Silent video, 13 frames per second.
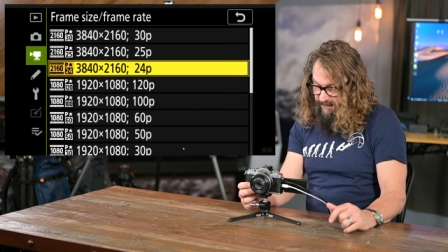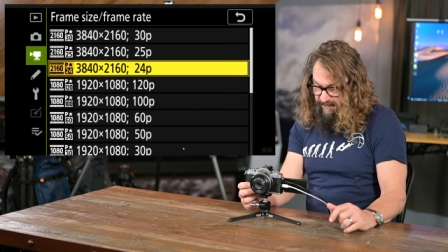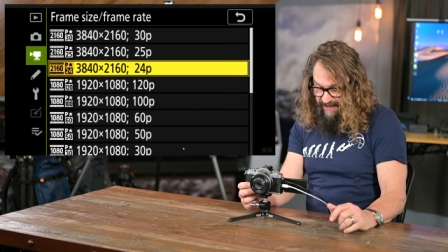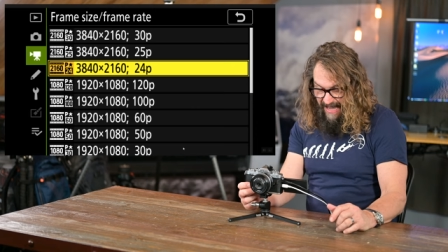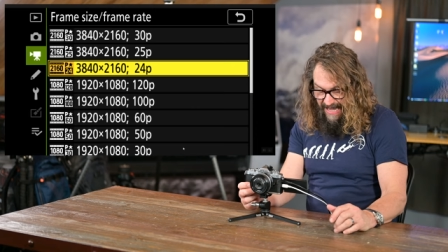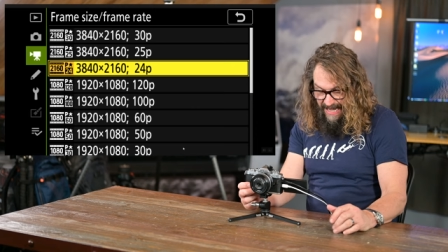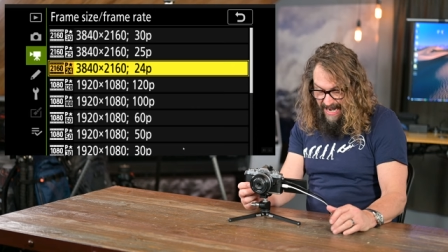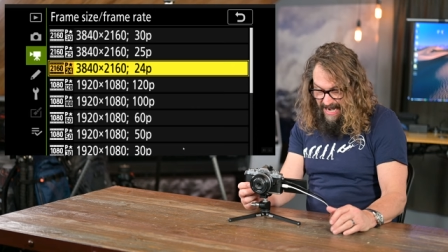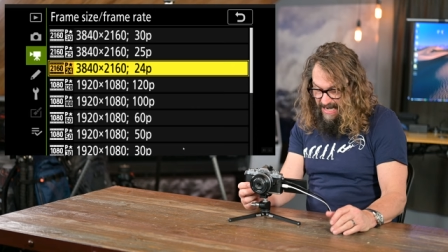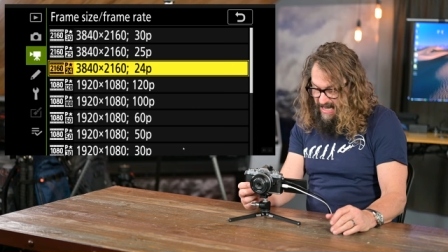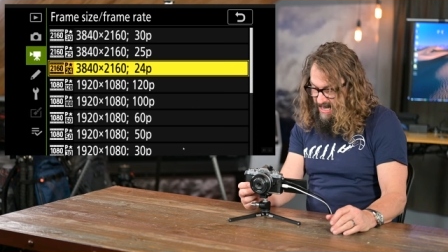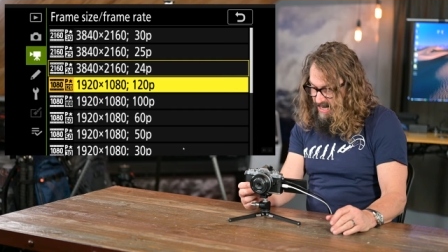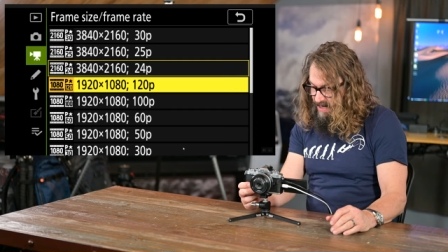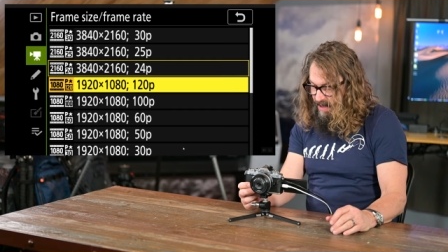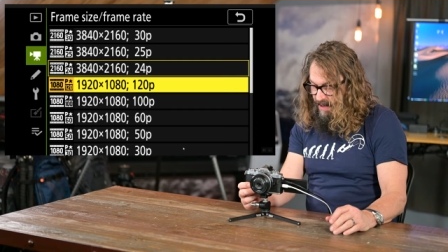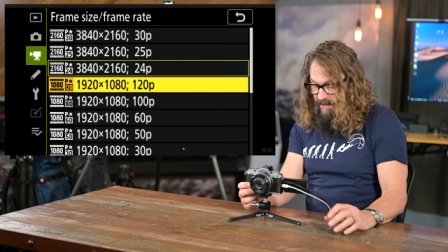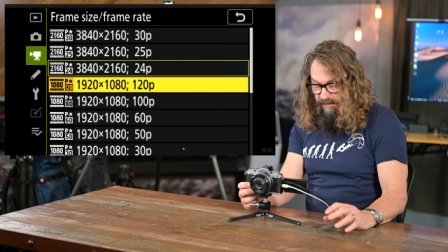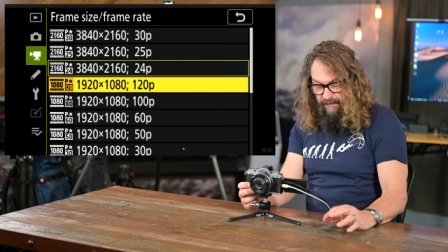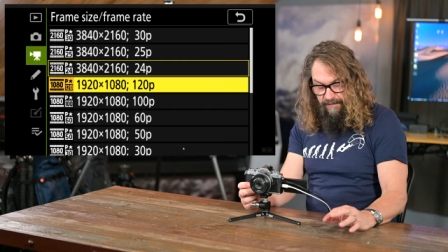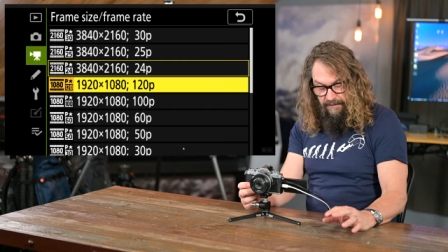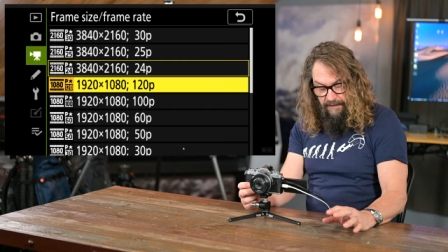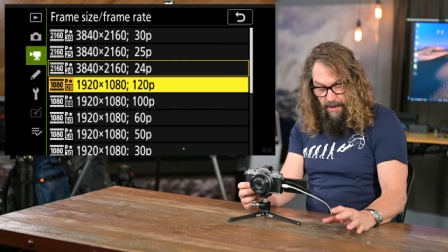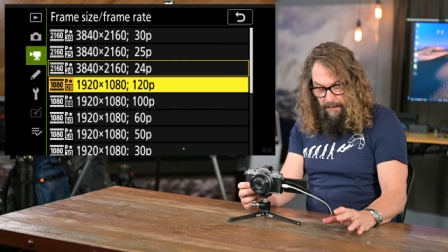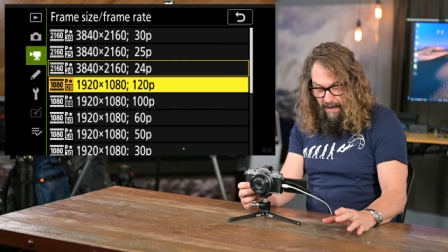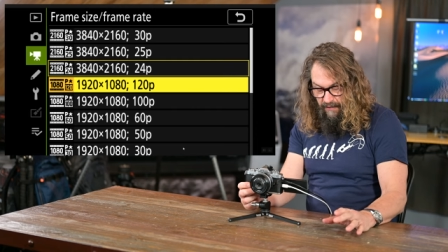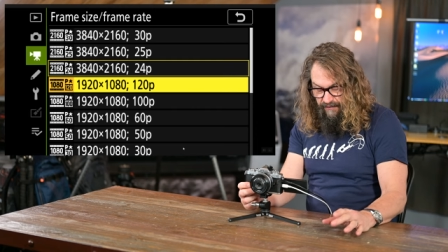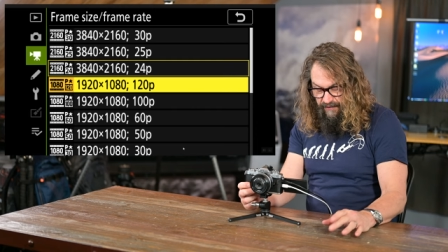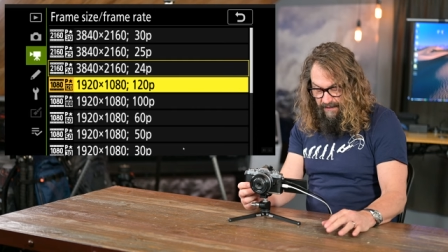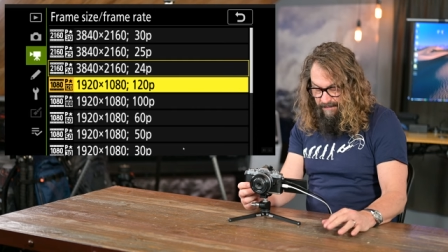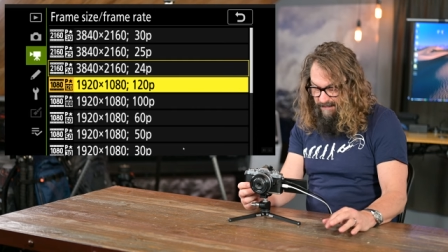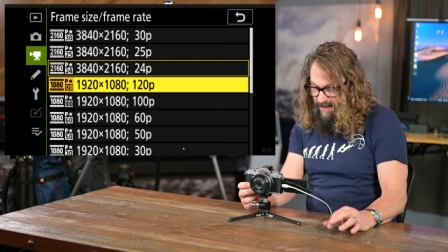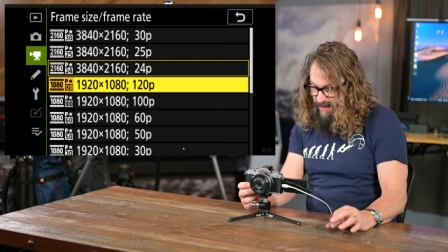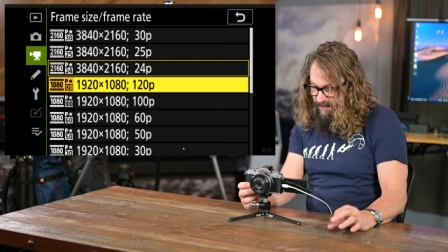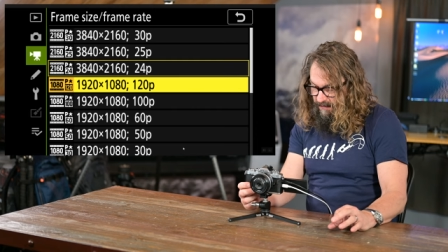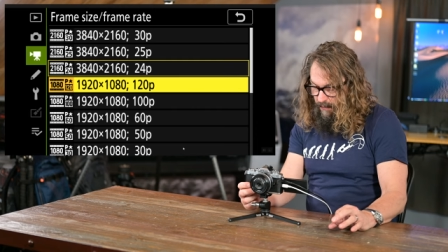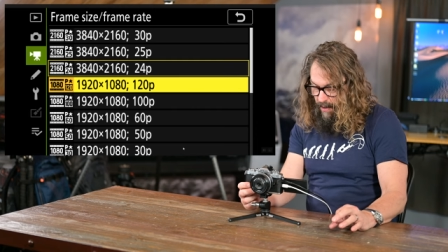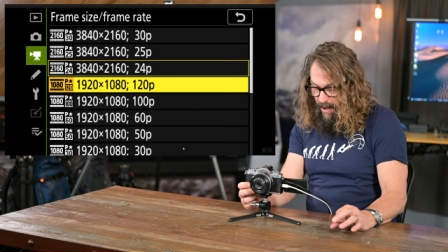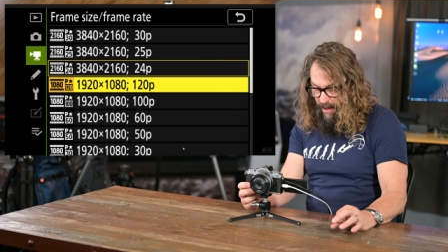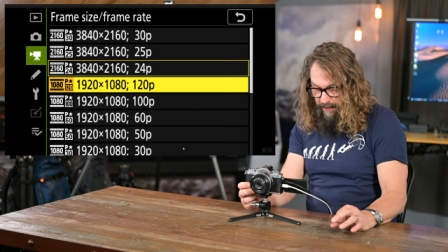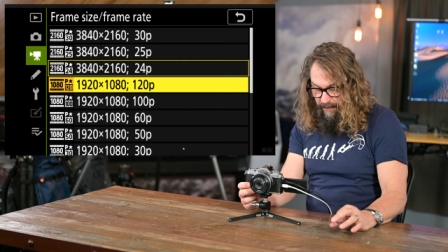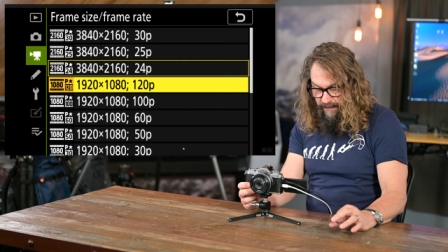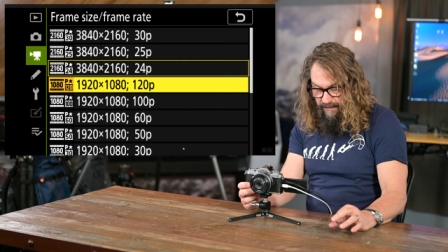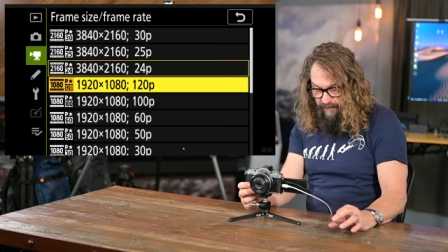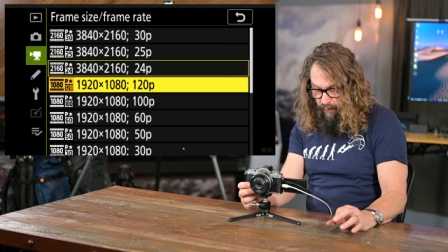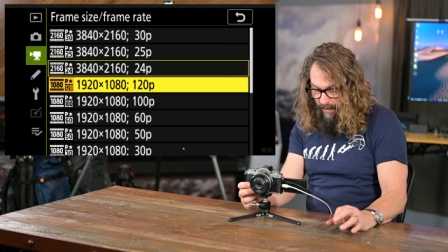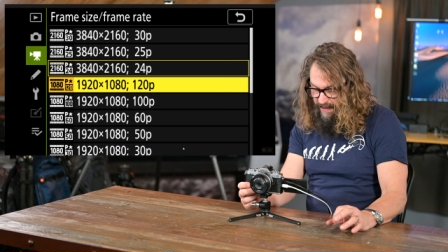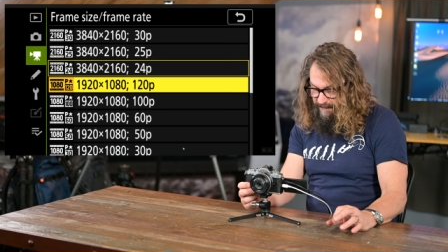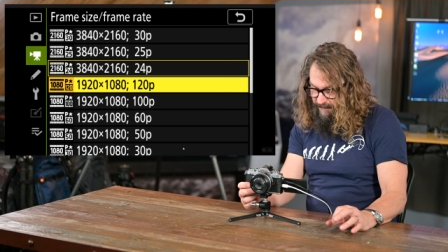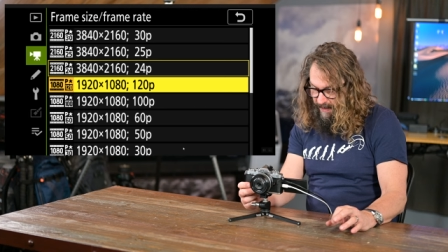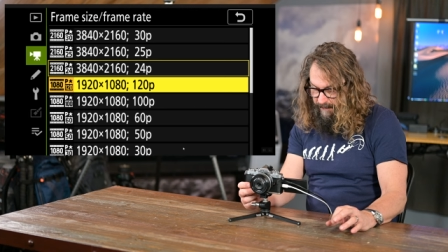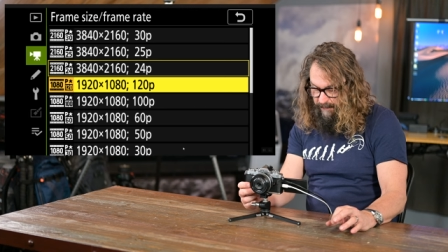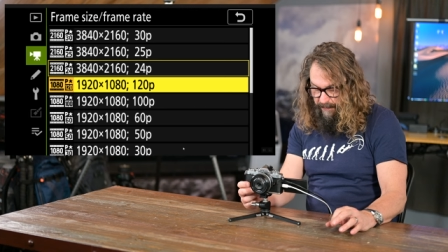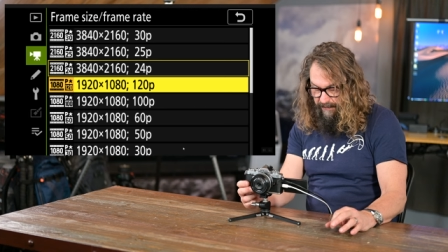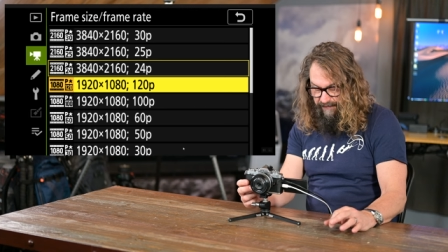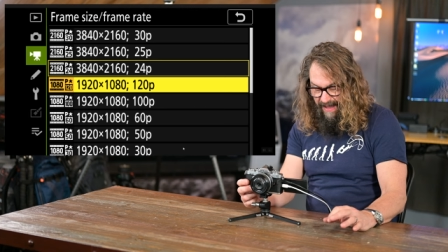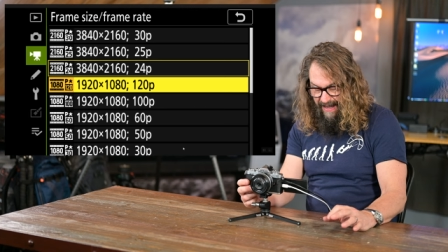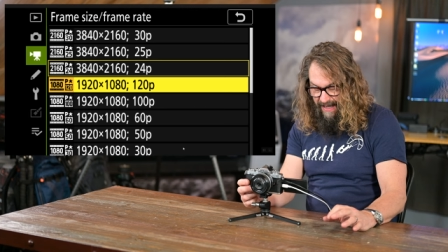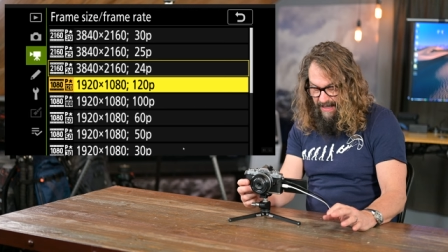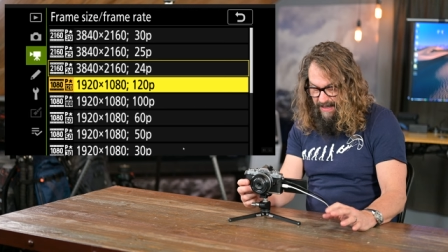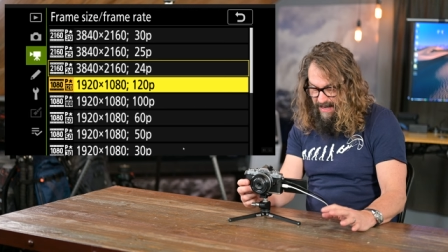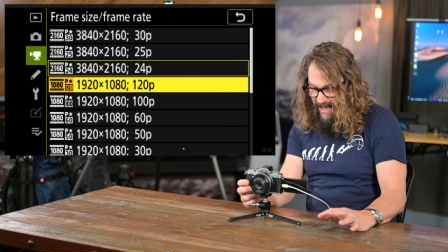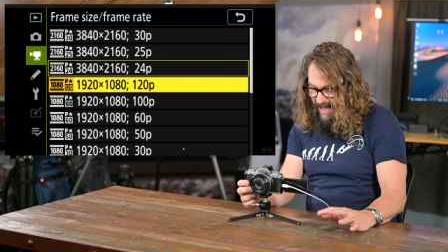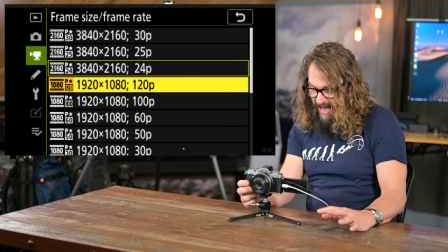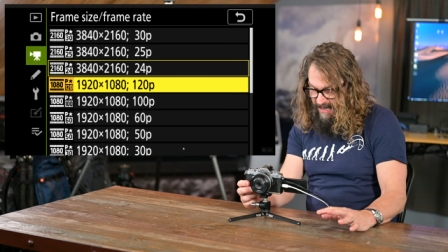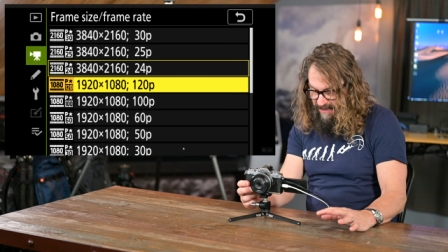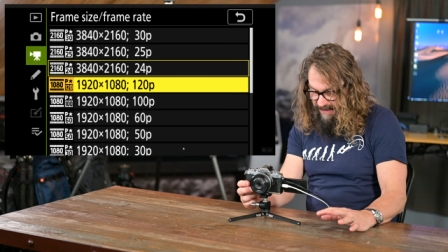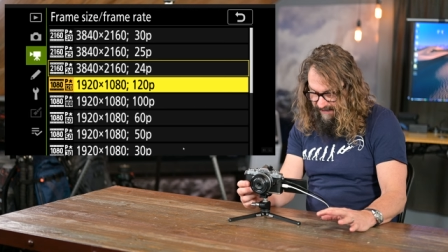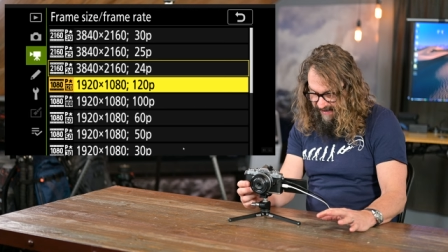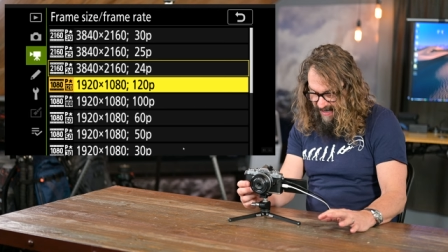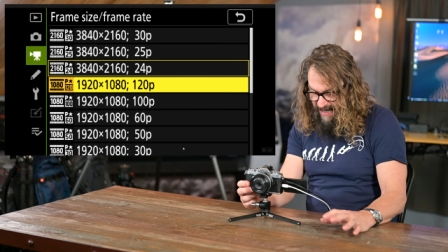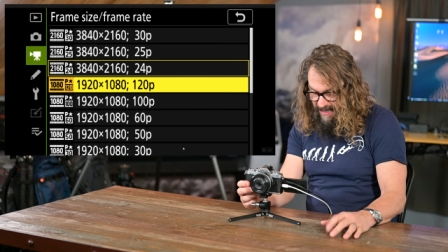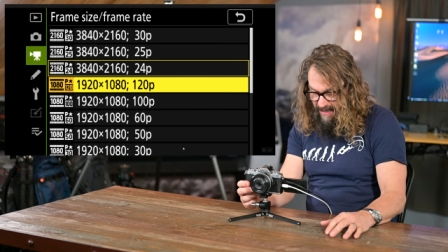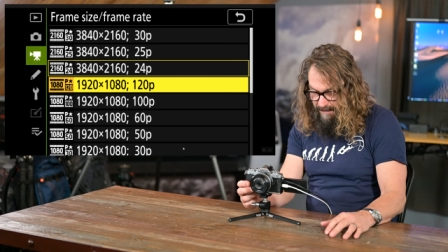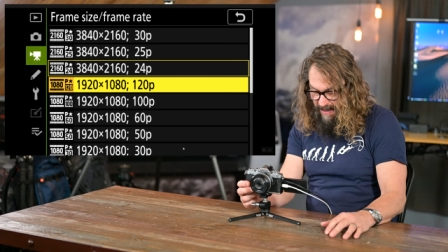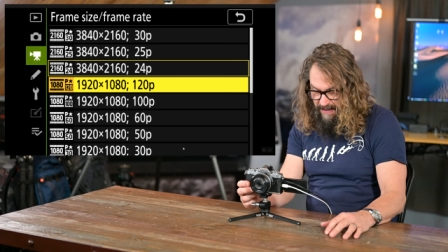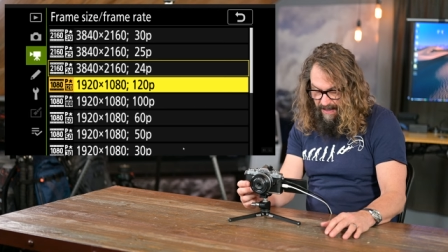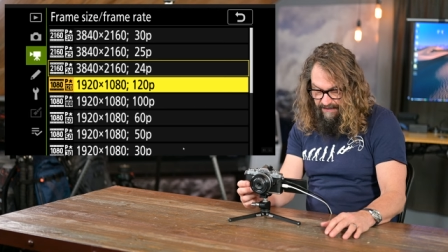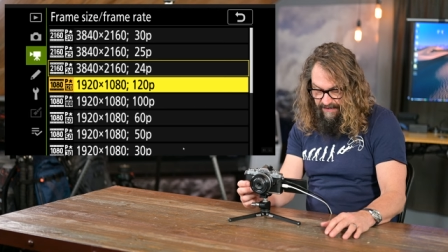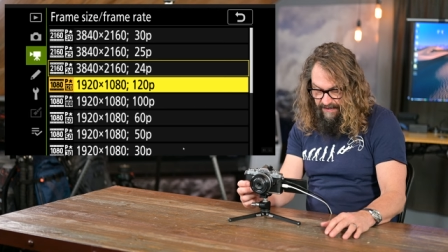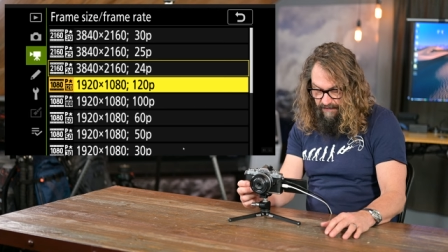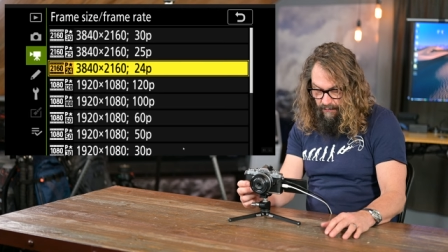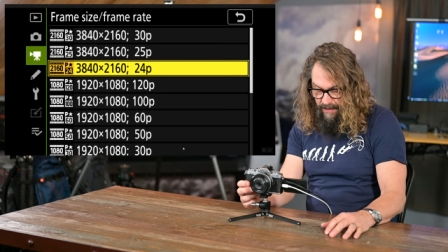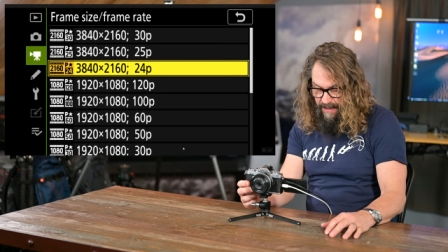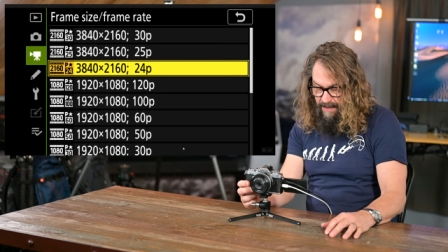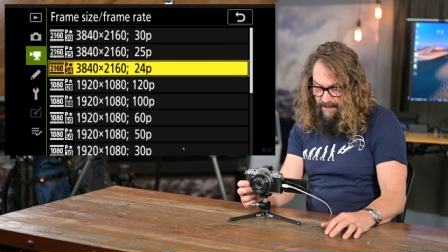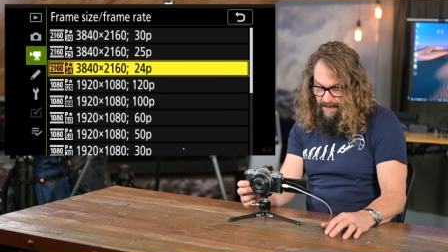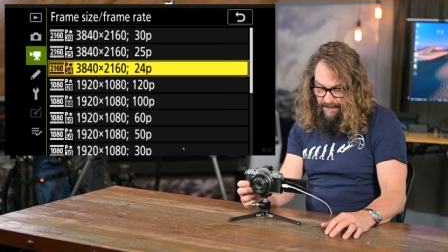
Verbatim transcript: ten eighty slow motion, you could do one hundred twenty frames per second at ten eighty by nineteen twenty.